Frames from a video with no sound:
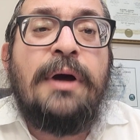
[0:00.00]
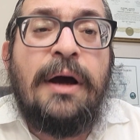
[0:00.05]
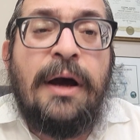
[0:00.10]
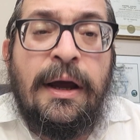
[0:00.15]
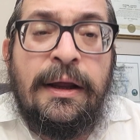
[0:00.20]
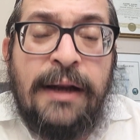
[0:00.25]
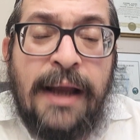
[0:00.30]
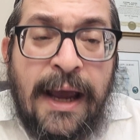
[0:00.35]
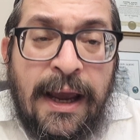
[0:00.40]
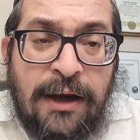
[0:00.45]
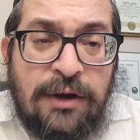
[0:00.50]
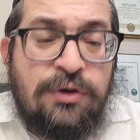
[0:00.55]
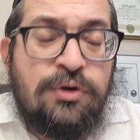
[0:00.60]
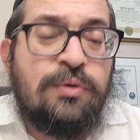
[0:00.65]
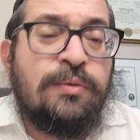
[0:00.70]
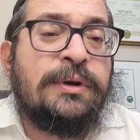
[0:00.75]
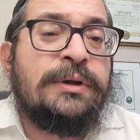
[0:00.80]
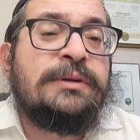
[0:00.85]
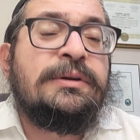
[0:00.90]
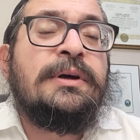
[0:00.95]
and
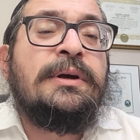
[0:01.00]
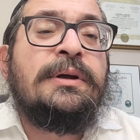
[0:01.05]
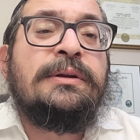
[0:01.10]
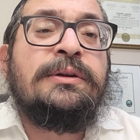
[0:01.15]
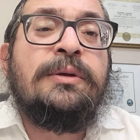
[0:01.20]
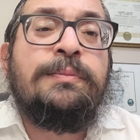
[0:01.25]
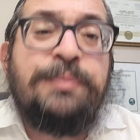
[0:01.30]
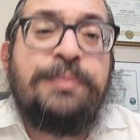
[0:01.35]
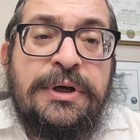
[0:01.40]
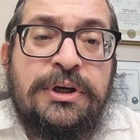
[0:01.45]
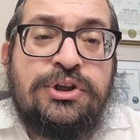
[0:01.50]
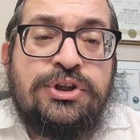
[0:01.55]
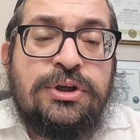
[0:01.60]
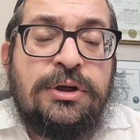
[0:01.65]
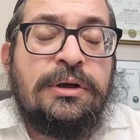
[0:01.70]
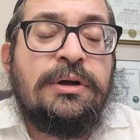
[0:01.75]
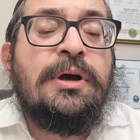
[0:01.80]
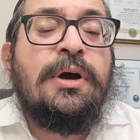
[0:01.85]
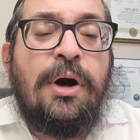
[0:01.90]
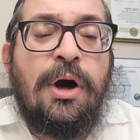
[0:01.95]
accurate
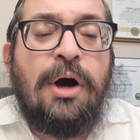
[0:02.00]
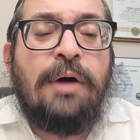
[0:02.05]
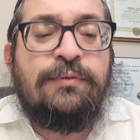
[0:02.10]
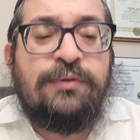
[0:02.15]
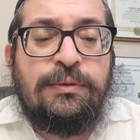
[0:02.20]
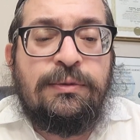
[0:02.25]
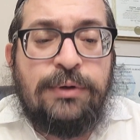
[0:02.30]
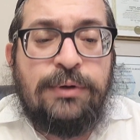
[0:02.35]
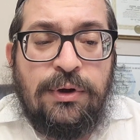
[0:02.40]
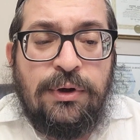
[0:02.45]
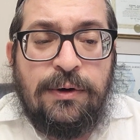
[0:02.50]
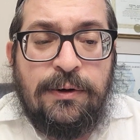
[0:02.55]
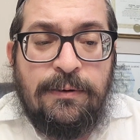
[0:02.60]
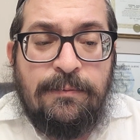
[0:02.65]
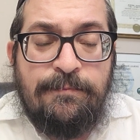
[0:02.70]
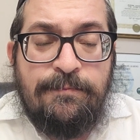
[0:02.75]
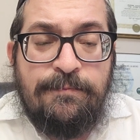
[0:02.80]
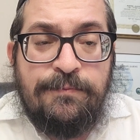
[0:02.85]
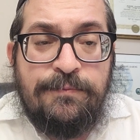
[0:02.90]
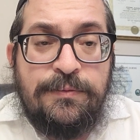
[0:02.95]
depiction of the menorah.
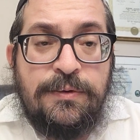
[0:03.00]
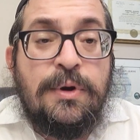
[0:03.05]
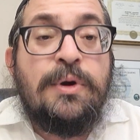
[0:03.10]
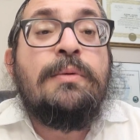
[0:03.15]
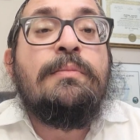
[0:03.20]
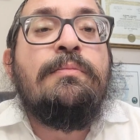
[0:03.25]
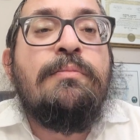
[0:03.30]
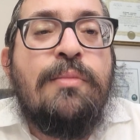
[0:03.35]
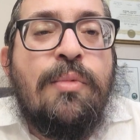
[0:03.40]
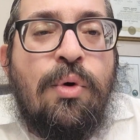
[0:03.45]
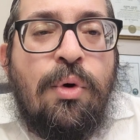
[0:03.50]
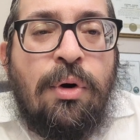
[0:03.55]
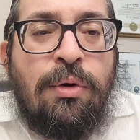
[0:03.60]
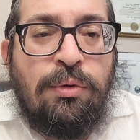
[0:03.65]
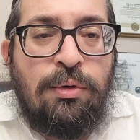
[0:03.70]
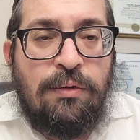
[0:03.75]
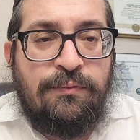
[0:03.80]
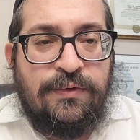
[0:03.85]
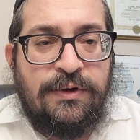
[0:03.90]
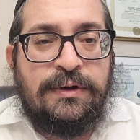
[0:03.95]

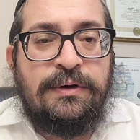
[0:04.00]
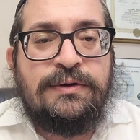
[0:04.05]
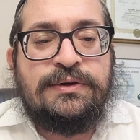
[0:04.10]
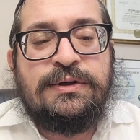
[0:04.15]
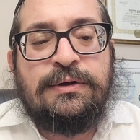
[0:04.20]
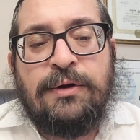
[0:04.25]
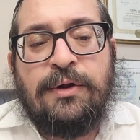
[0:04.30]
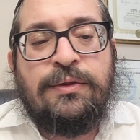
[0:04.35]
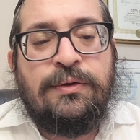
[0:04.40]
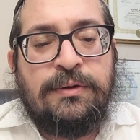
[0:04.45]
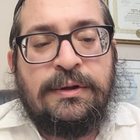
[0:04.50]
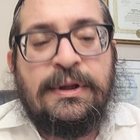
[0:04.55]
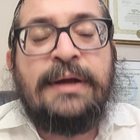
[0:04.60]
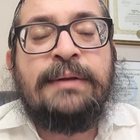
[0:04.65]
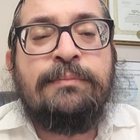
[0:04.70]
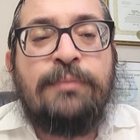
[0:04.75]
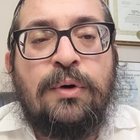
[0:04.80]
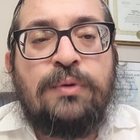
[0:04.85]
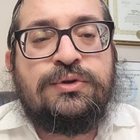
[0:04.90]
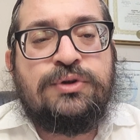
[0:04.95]
Moreover, here's another
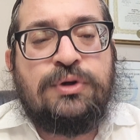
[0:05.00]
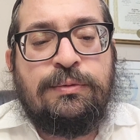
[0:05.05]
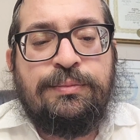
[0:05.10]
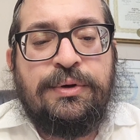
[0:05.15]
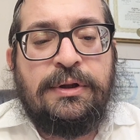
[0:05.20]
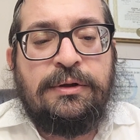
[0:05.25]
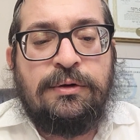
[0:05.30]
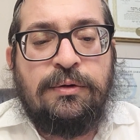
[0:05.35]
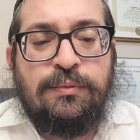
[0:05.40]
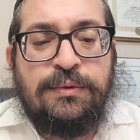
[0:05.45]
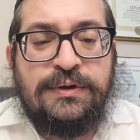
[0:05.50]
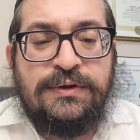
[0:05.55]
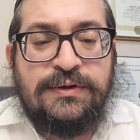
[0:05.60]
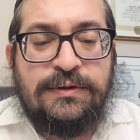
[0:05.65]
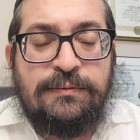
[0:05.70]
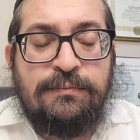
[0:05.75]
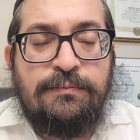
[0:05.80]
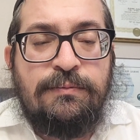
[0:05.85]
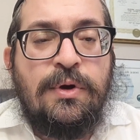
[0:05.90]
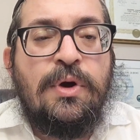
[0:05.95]
and most compelling
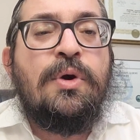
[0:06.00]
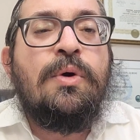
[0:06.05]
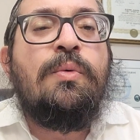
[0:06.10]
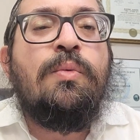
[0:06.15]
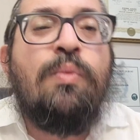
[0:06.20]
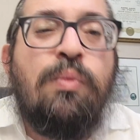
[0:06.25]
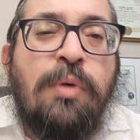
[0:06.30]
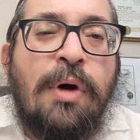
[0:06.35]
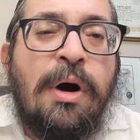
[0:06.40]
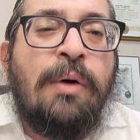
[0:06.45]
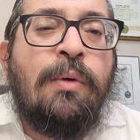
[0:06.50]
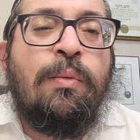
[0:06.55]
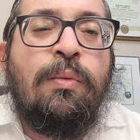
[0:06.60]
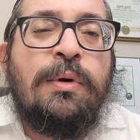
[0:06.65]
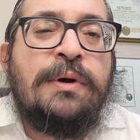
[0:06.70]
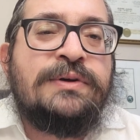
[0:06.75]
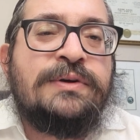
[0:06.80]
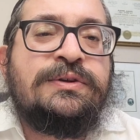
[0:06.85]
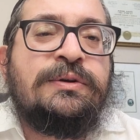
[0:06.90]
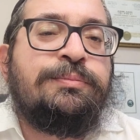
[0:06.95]
reason. What
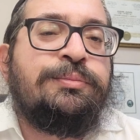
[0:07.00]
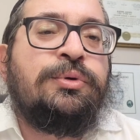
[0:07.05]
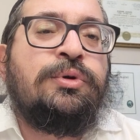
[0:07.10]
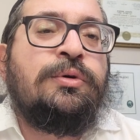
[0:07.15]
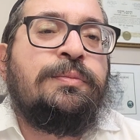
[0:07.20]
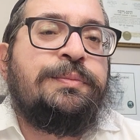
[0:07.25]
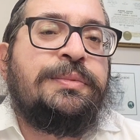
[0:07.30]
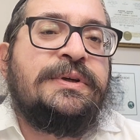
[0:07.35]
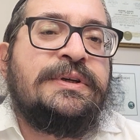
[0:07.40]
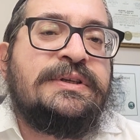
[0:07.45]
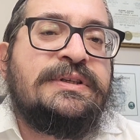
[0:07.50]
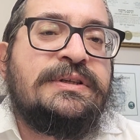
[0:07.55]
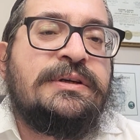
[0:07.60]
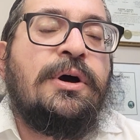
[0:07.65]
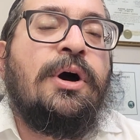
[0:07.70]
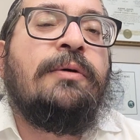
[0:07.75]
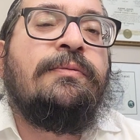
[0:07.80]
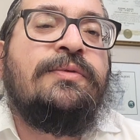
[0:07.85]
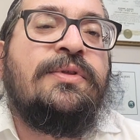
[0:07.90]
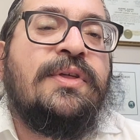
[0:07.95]
was the purpose
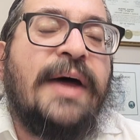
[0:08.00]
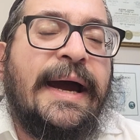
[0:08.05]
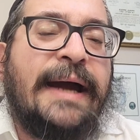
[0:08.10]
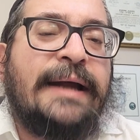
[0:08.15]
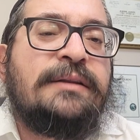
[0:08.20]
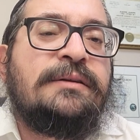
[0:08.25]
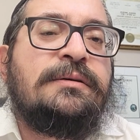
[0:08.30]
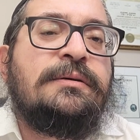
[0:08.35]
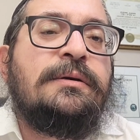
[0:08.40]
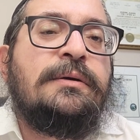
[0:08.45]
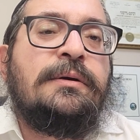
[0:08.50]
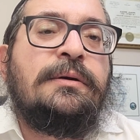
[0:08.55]
of that